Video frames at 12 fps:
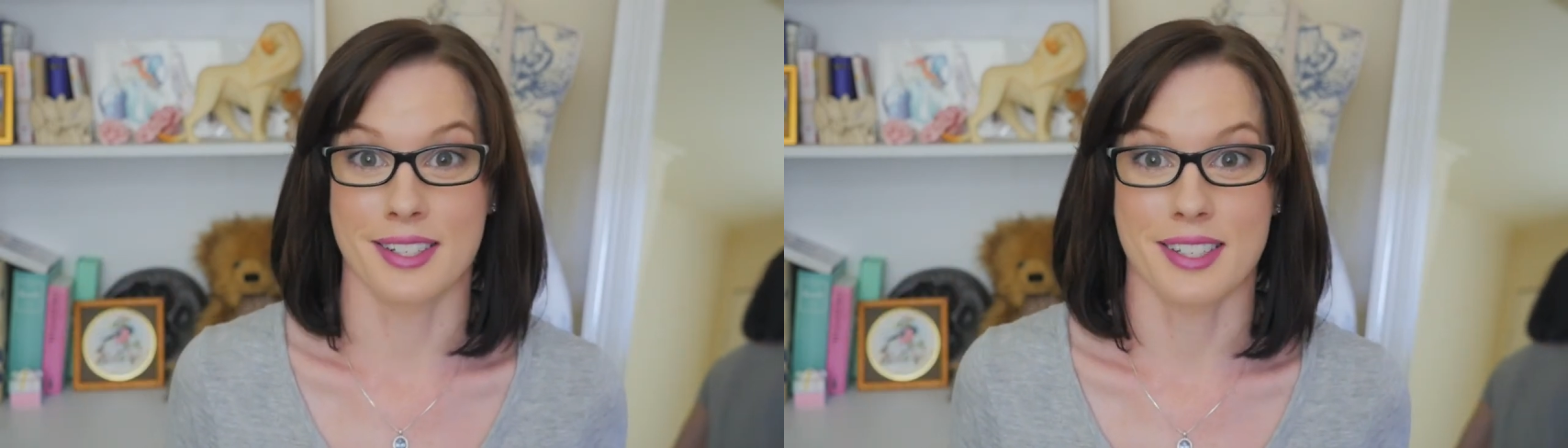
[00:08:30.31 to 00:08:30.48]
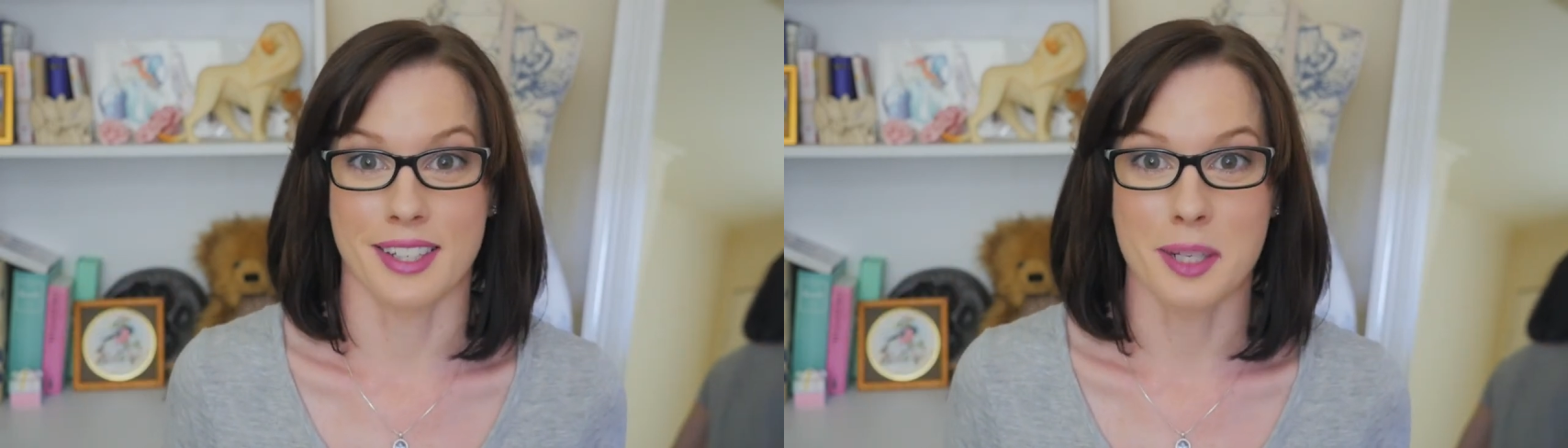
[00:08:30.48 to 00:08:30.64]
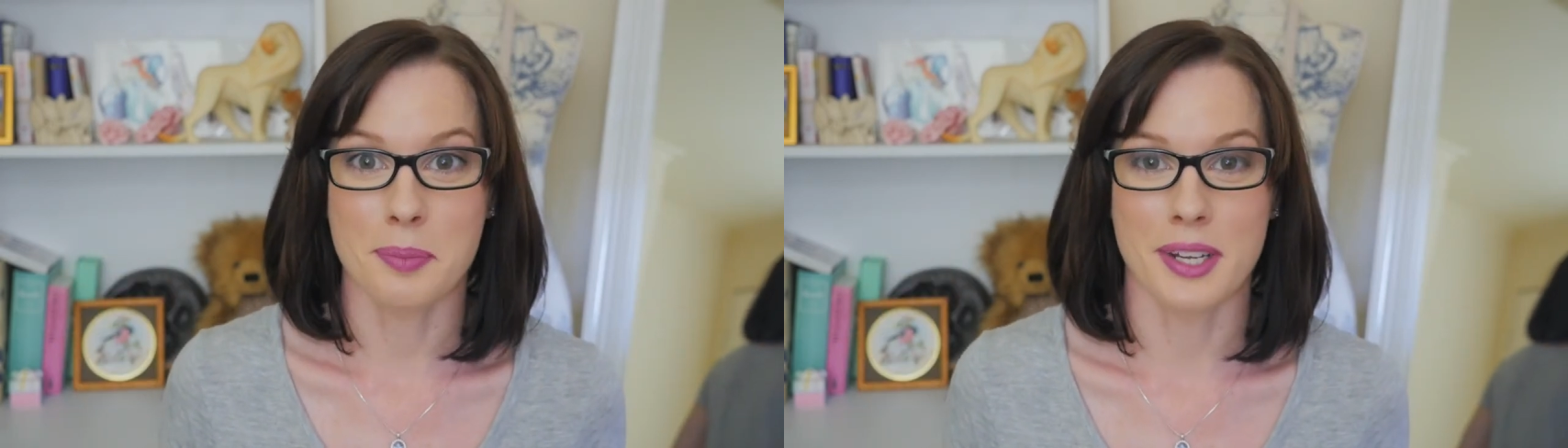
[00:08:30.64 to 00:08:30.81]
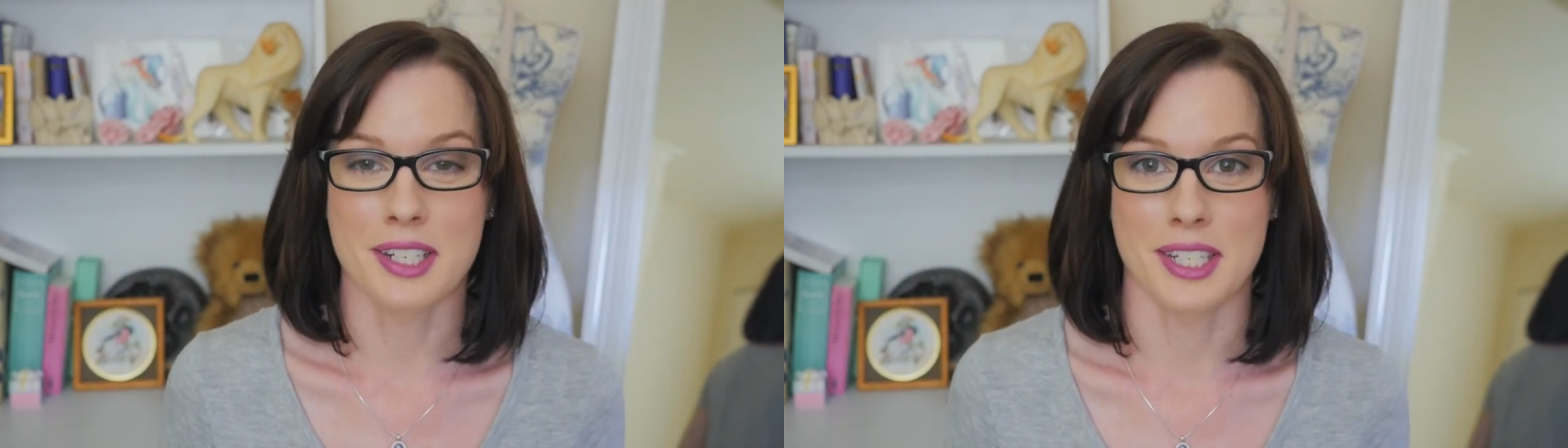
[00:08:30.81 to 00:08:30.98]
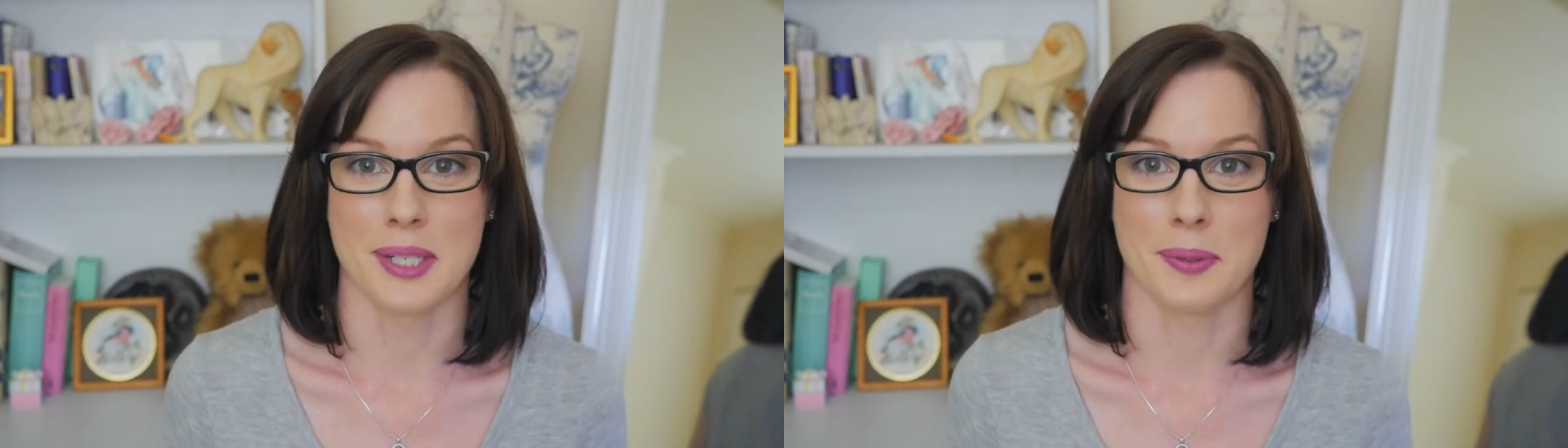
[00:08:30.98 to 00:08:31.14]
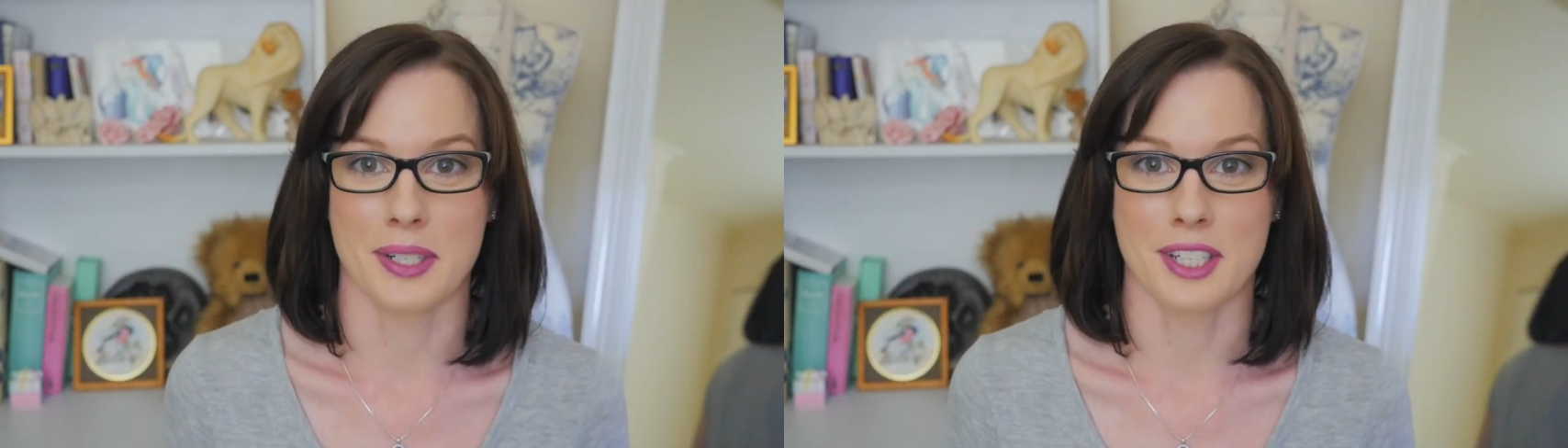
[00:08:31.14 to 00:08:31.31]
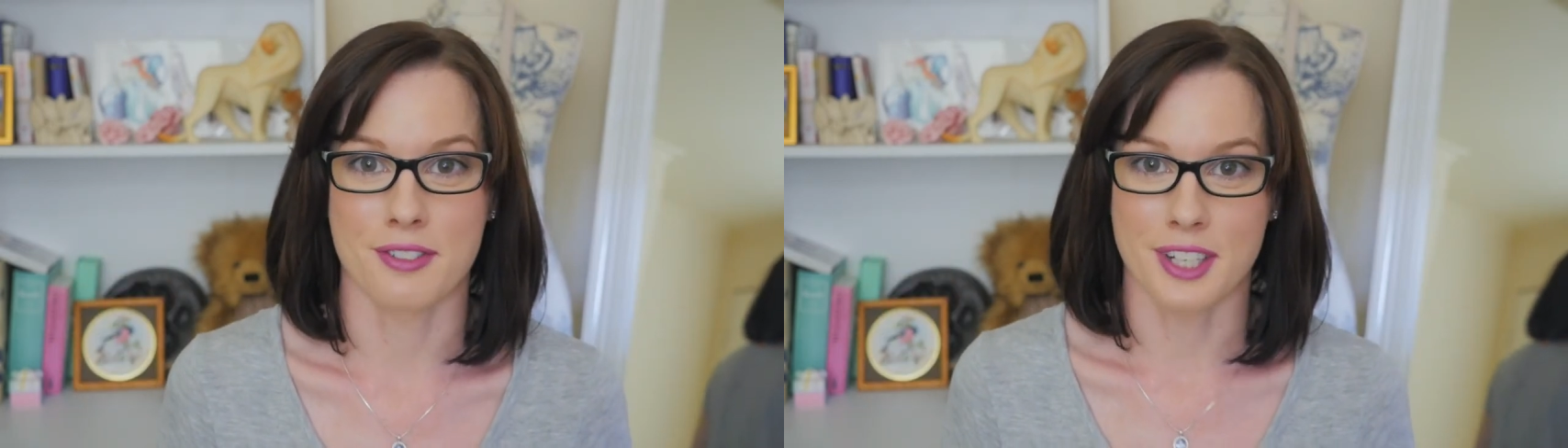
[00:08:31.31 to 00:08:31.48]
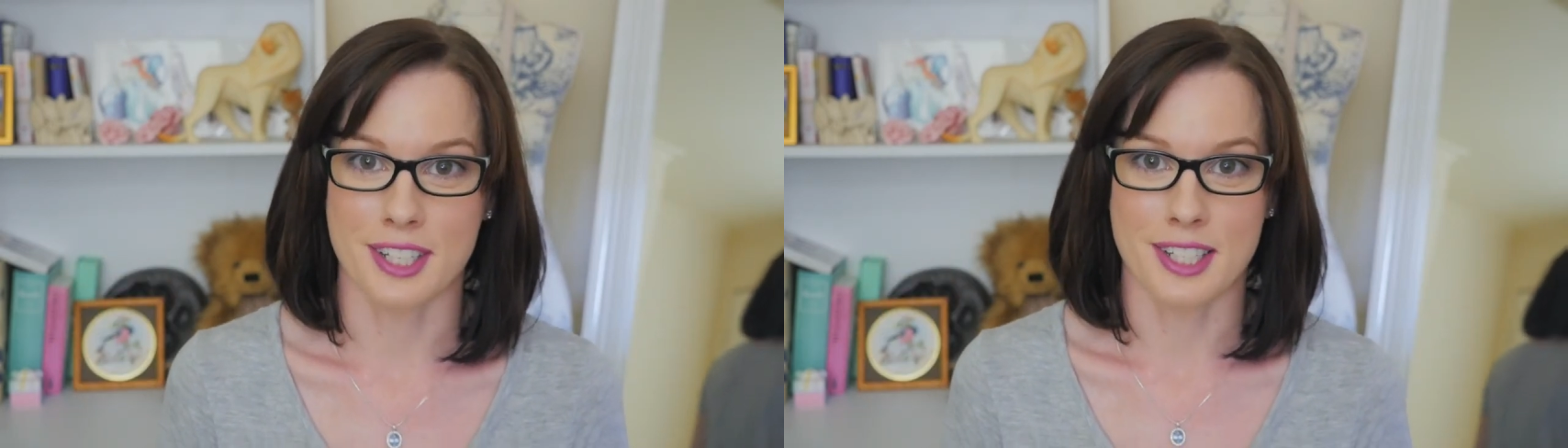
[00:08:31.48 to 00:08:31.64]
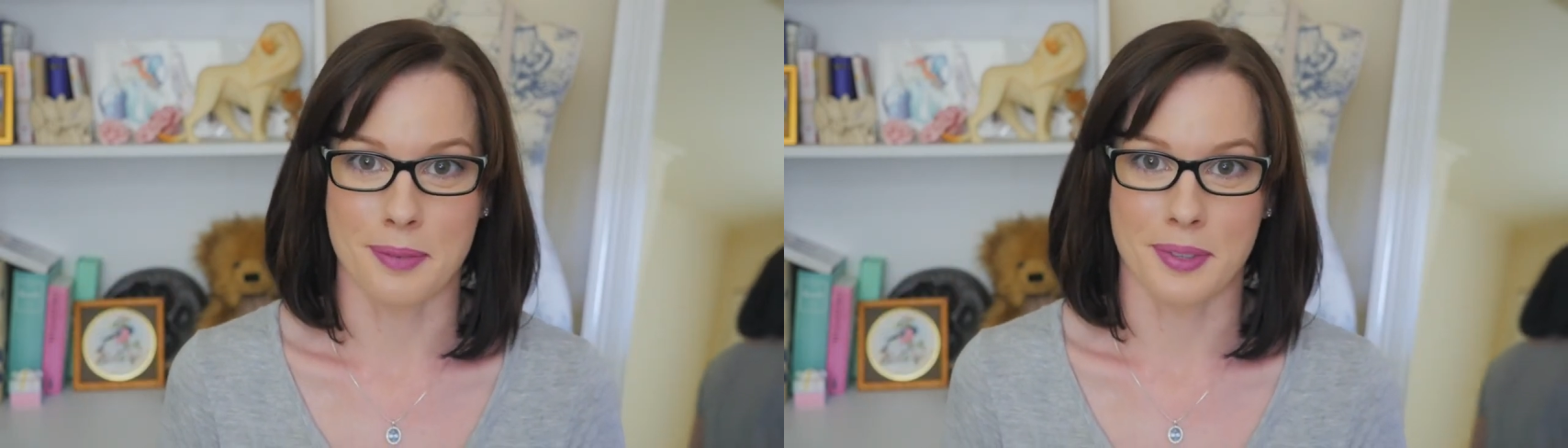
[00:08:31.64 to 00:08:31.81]
sleep easier once I've
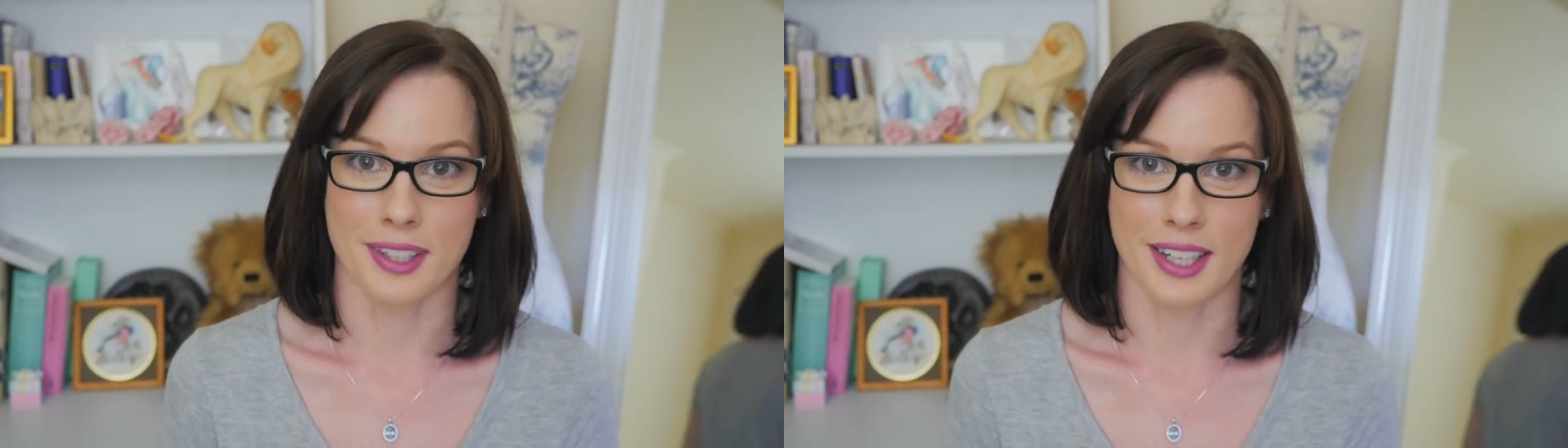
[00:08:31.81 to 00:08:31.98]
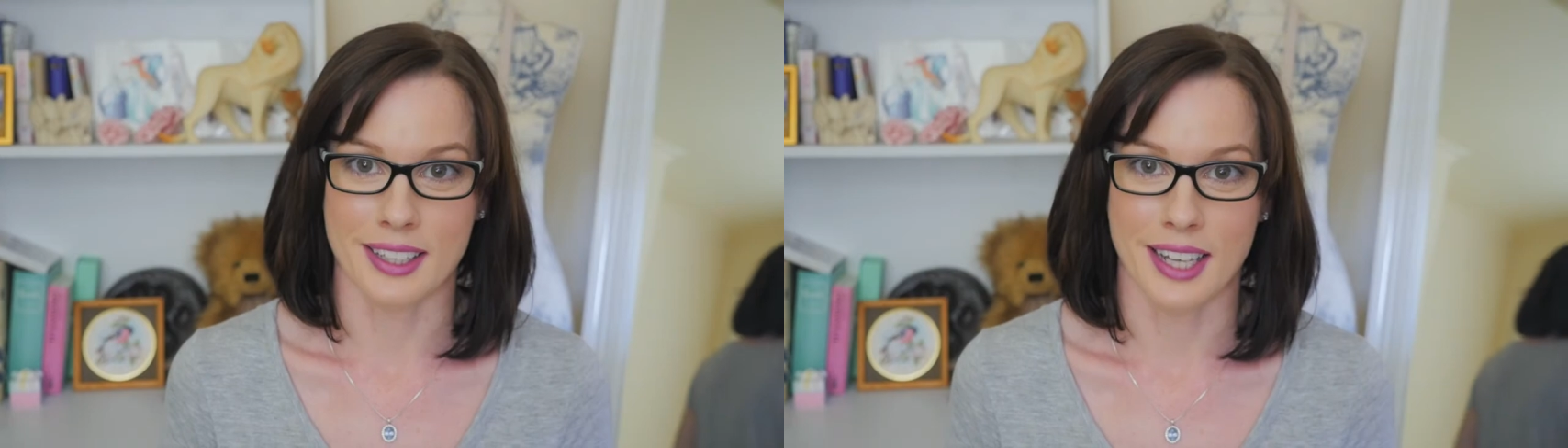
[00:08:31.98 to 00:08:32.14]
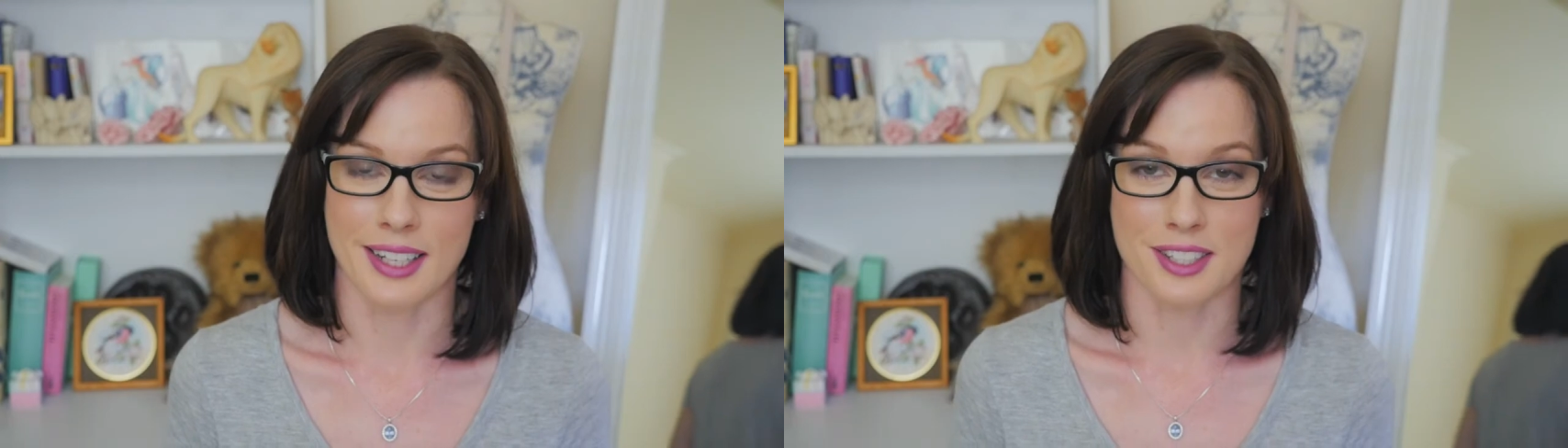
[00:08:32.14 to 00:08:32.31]
done something like that.